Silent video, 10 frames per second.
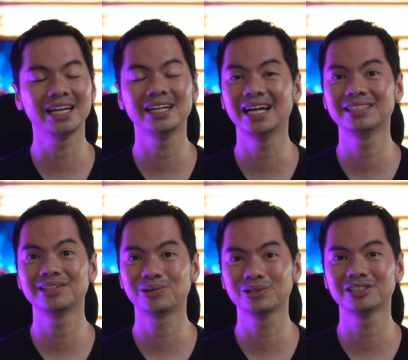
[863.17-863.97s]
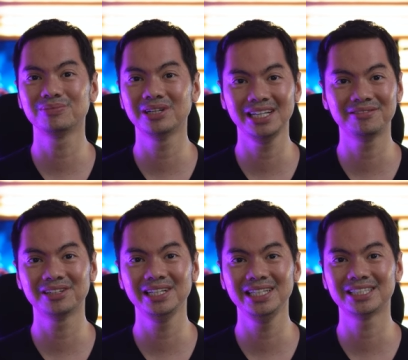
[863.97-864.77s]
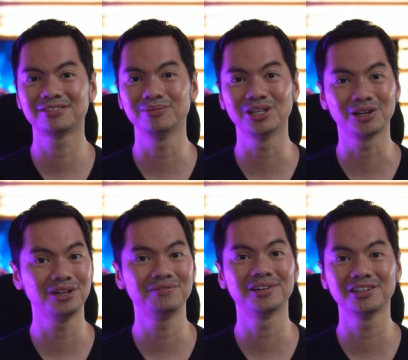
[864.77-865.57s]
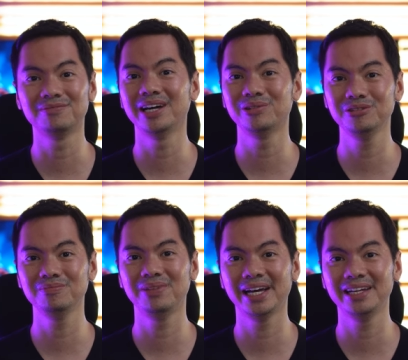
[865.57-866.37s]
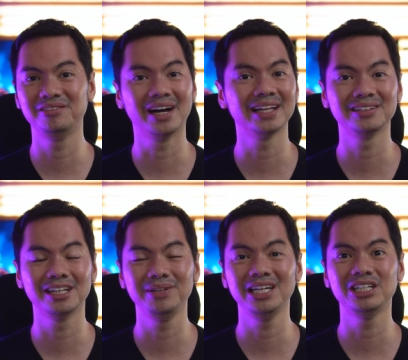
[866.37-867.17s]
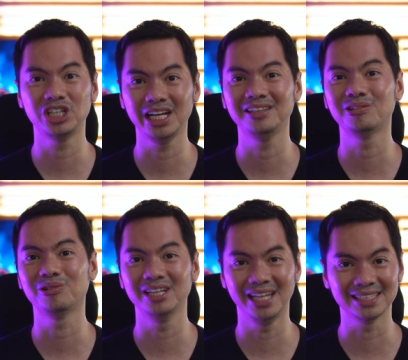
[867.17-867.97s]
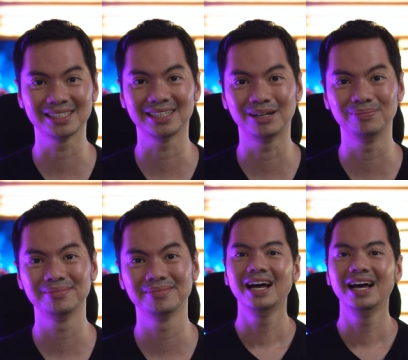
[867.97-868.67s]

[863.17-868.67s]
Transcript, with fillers: I can answer customer inquiries from the comfort of my own bed rather than being chained to a desktop.